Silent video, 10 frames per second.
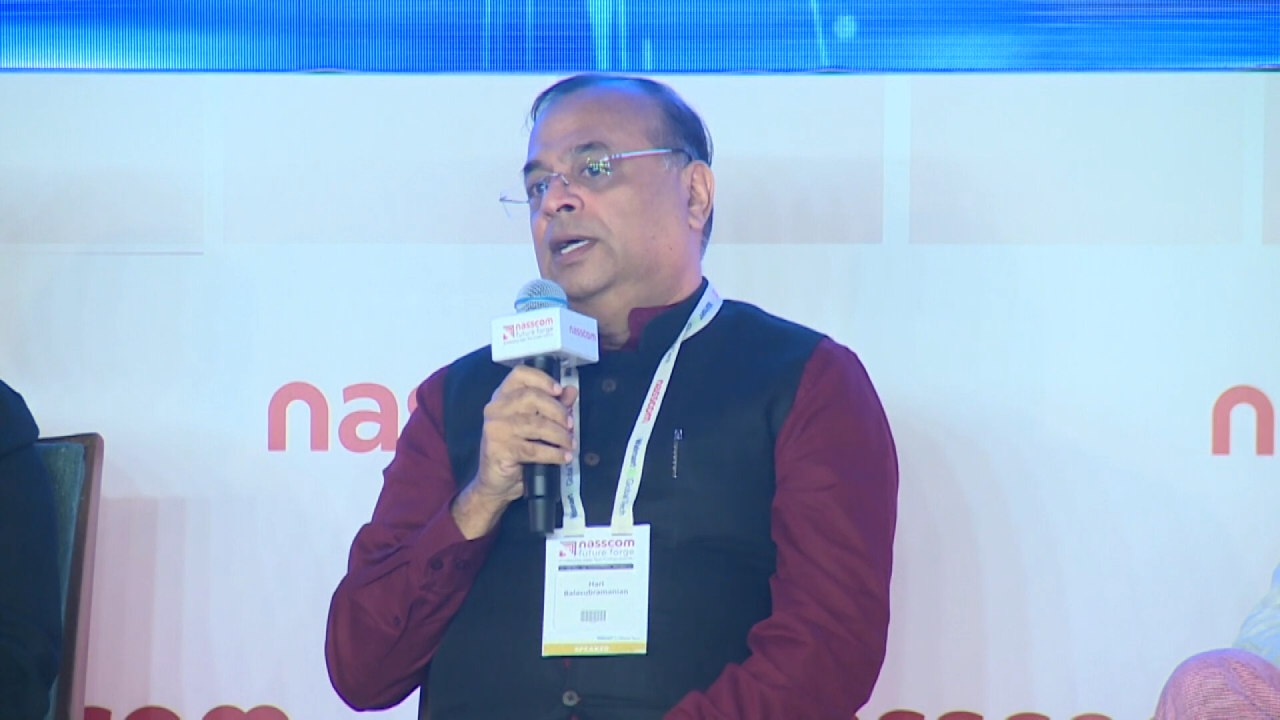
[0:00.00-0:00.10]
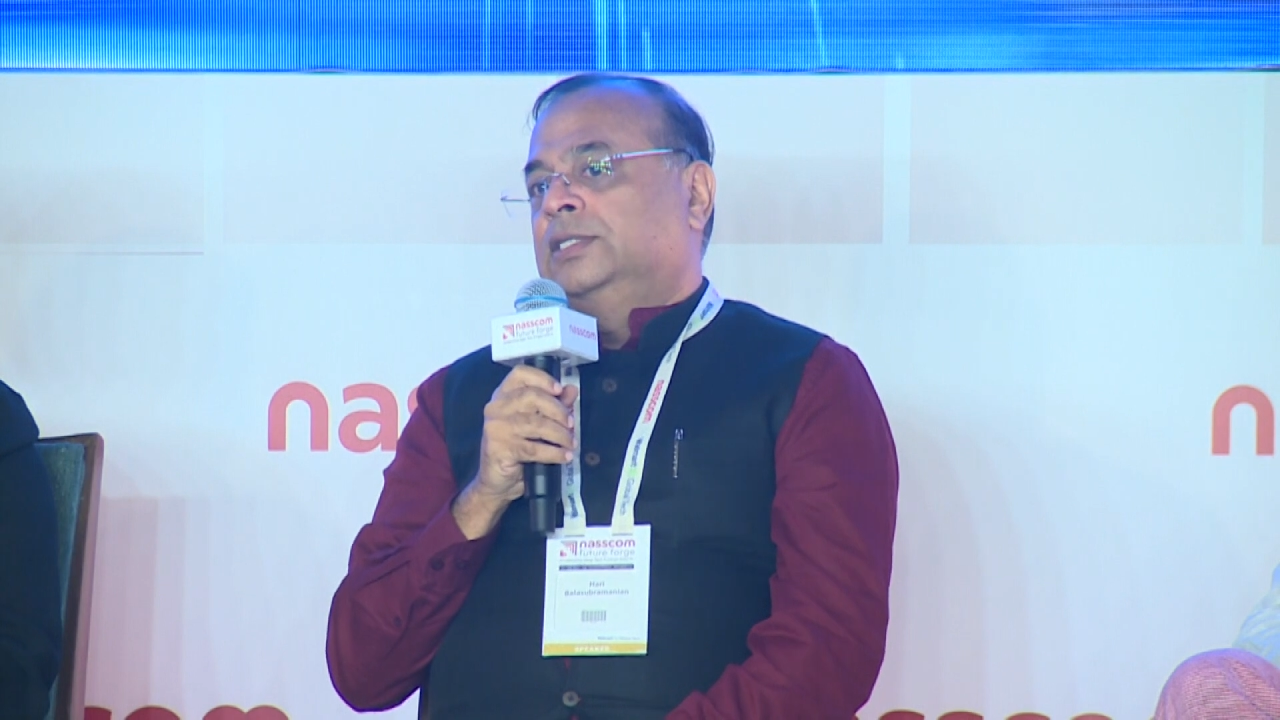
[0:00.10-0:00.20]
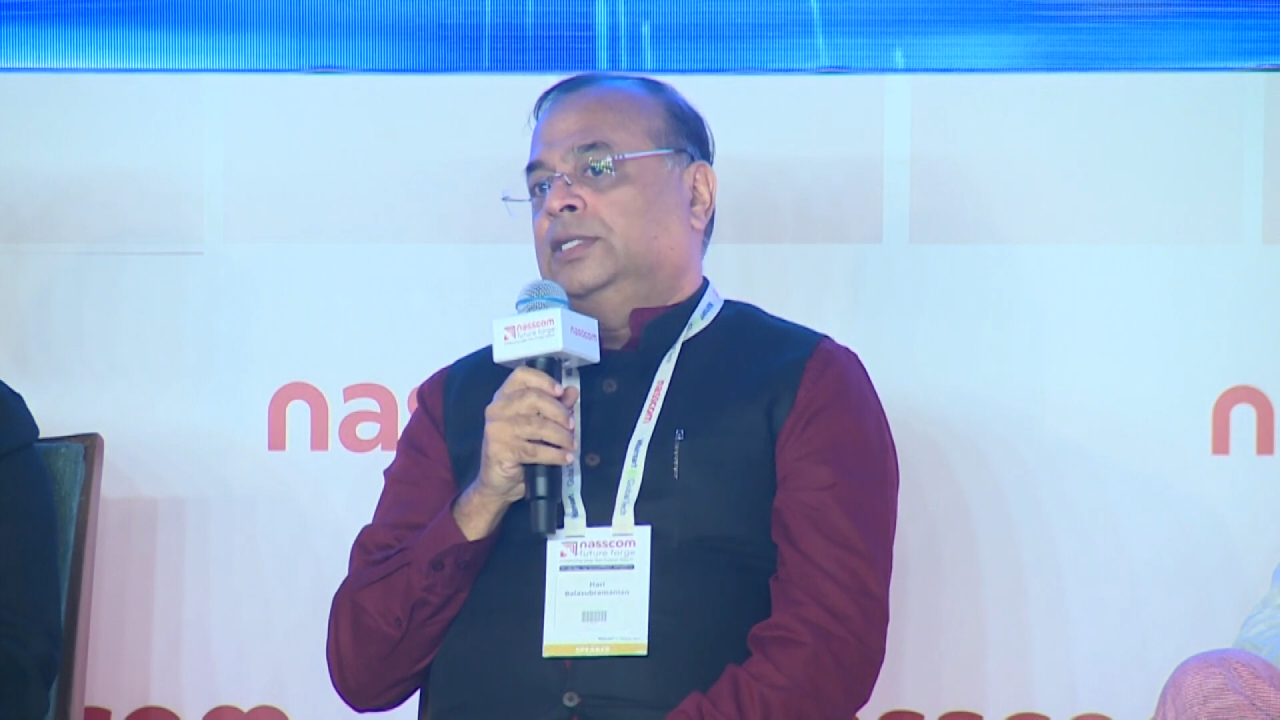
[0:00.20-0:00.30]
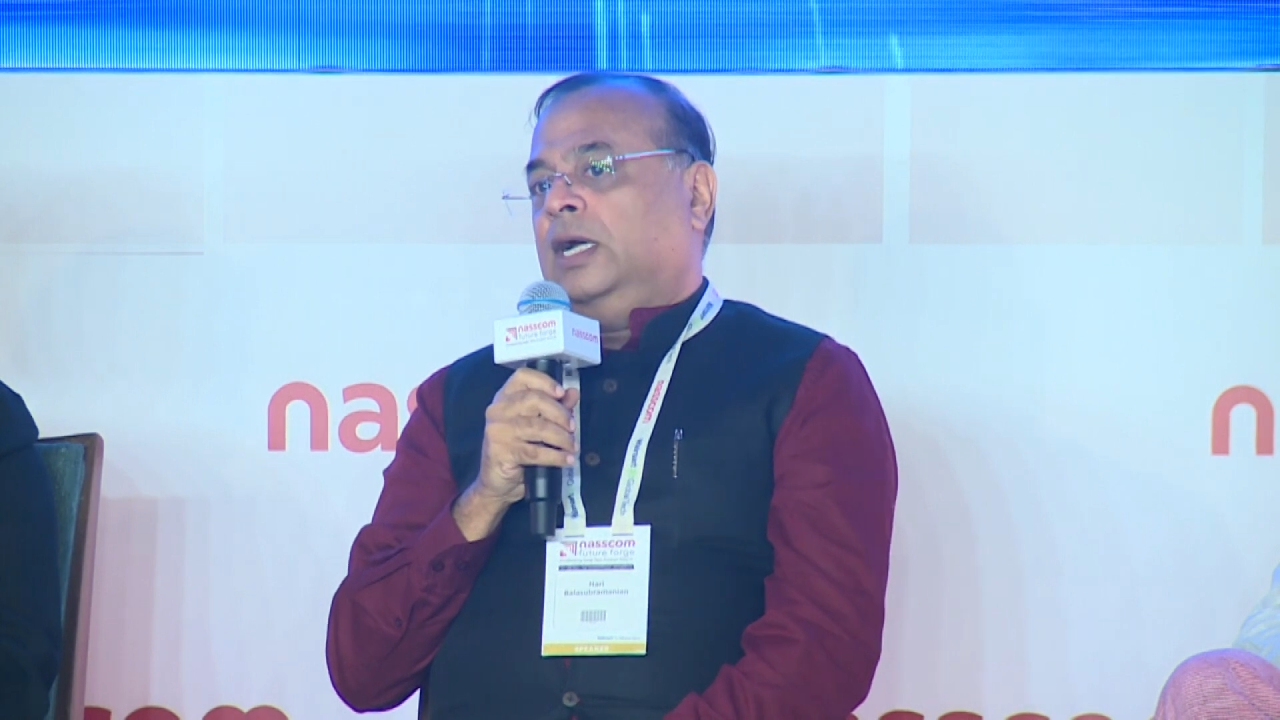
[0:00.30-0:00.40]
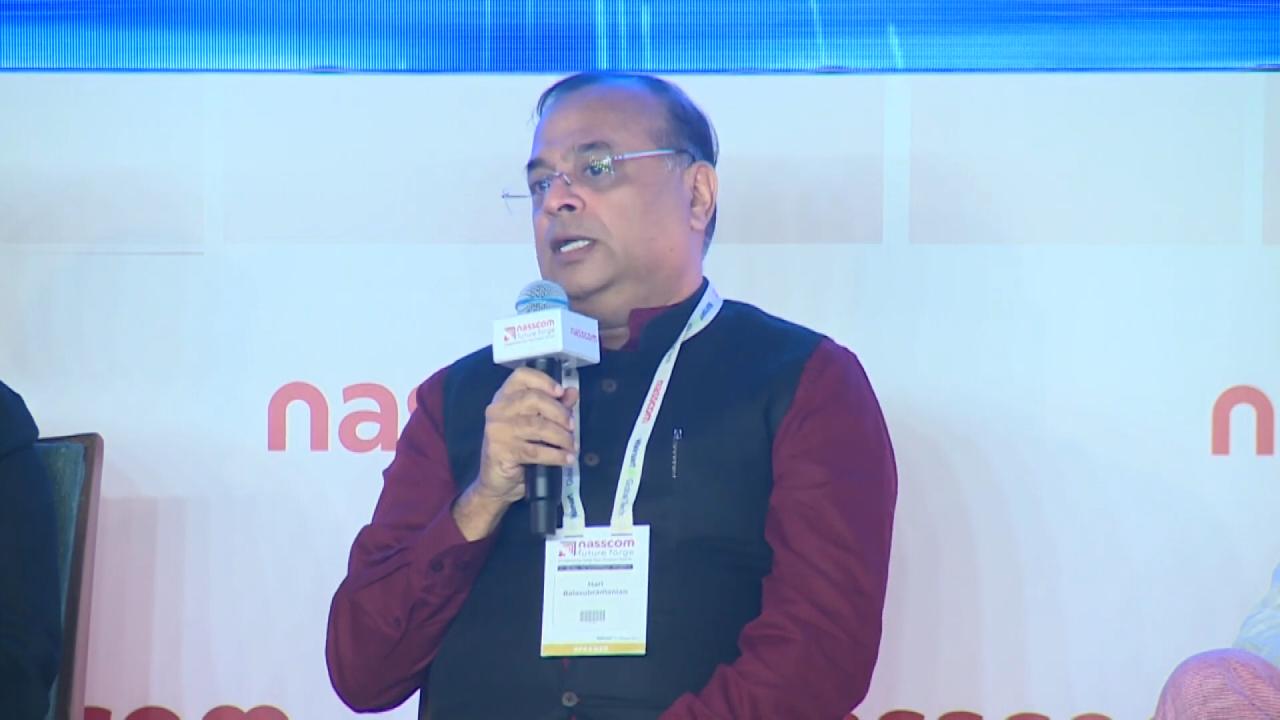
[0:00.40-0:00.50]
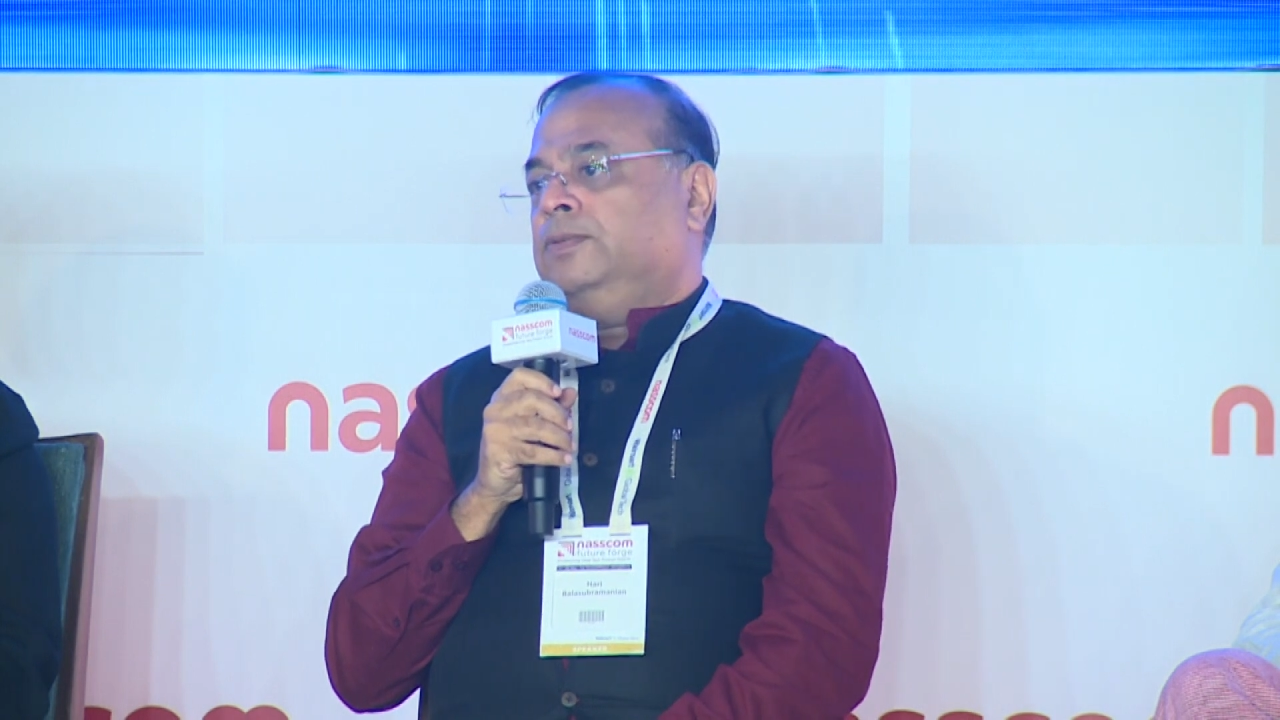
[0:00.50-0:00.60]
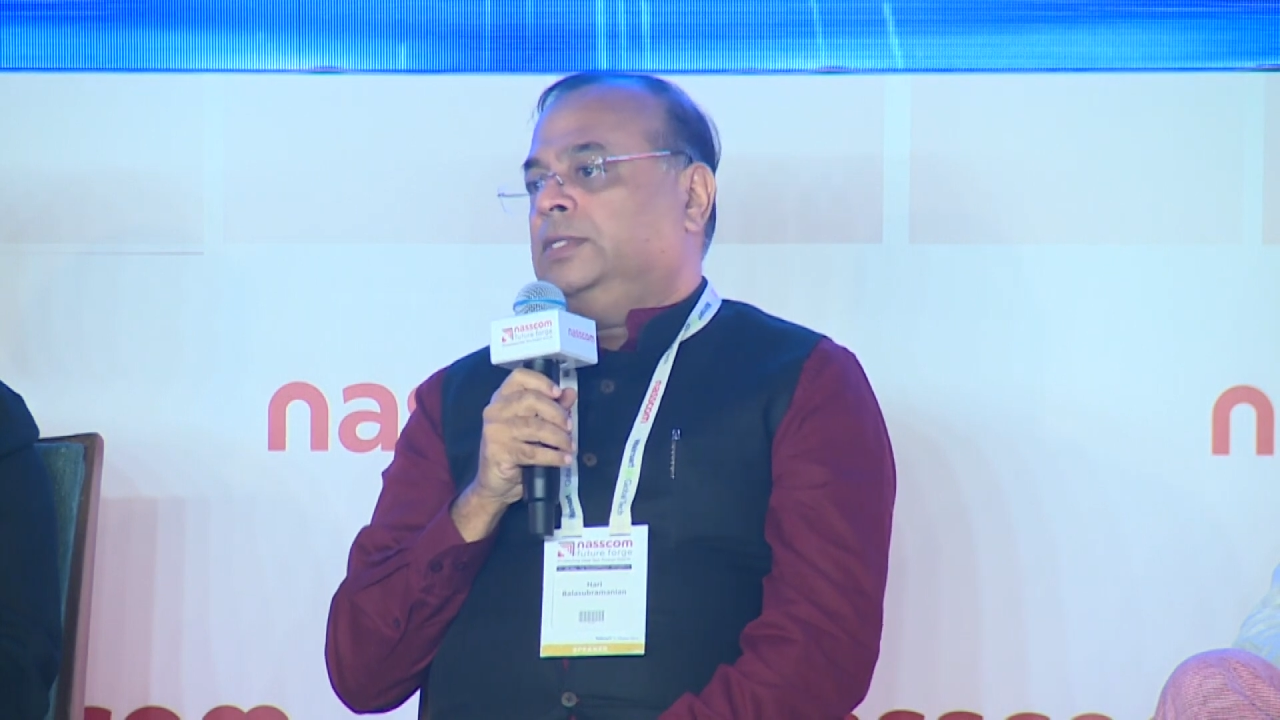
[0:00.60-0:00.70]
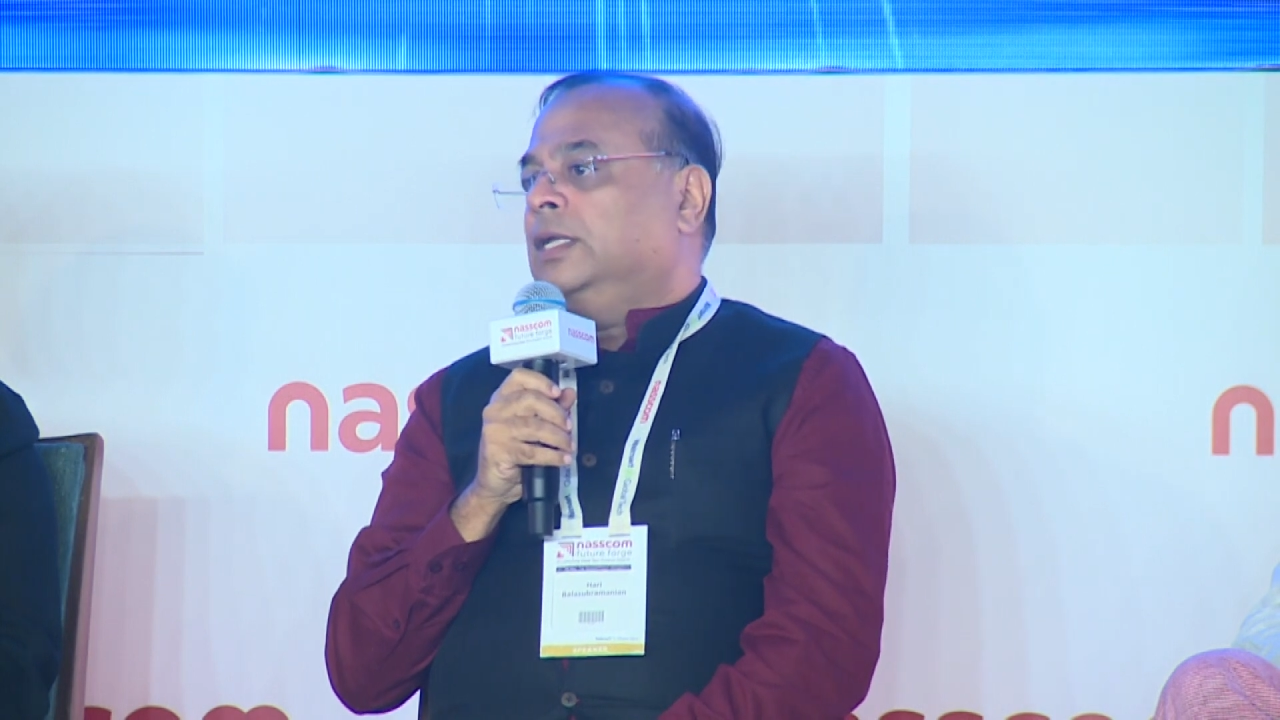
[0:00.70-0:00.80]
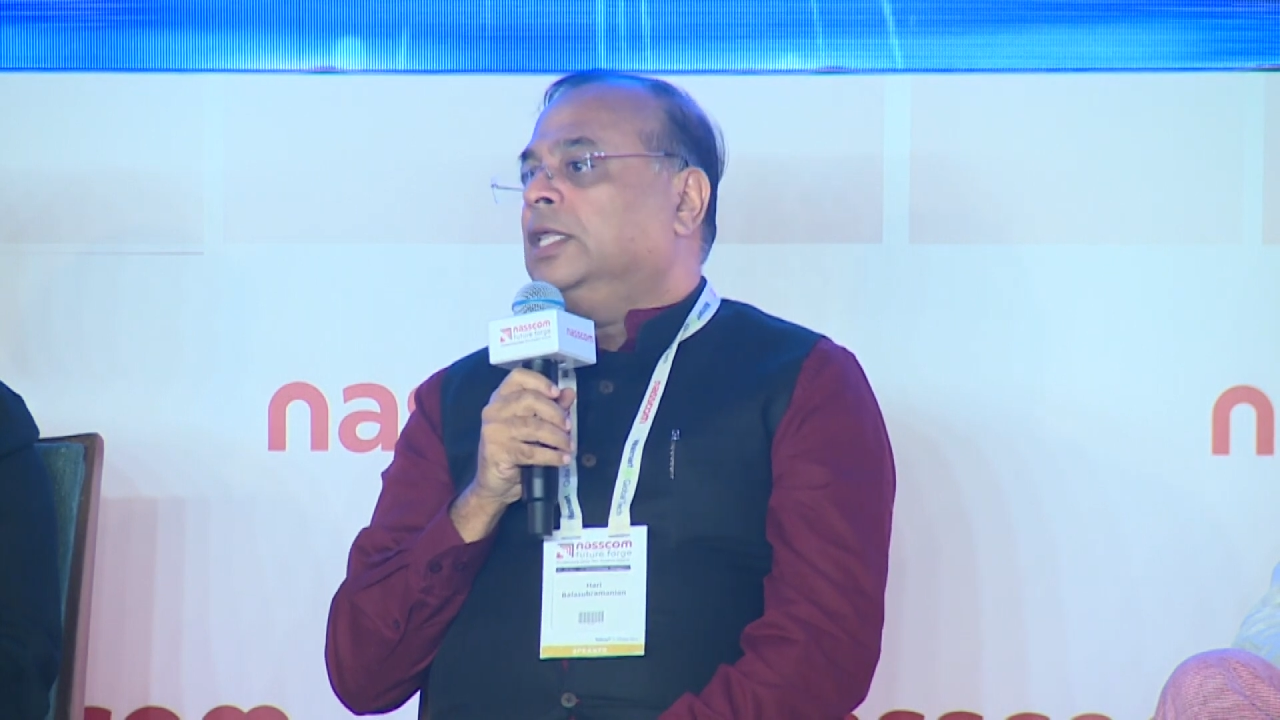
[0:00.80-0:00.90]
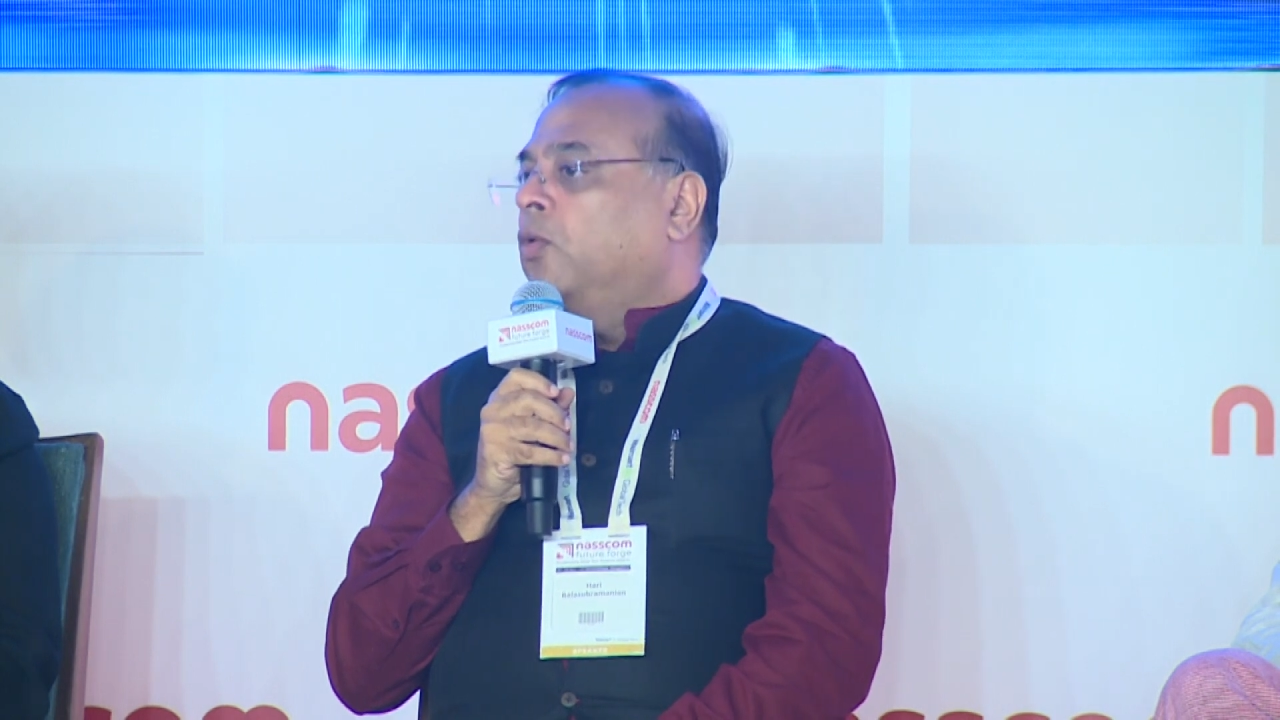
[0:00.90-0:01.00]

startups are the